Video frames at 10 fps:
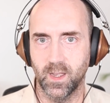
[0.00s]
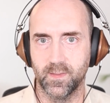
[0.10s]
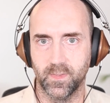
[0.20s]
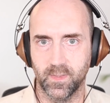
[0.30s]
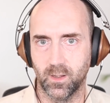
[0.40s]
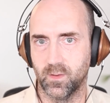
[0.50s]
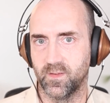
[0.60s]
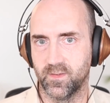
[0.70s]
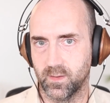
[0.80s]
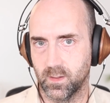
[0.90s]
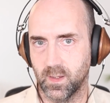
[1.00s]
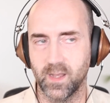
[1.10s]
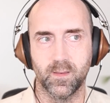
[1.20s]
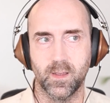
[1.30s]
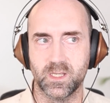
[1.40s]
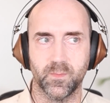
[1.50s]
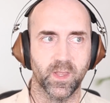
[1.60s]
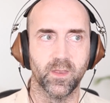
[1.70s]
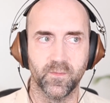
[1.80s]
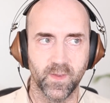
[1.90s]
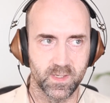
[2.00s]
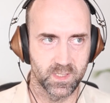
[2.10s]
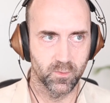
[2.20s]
And they looked into, and some of the other things that are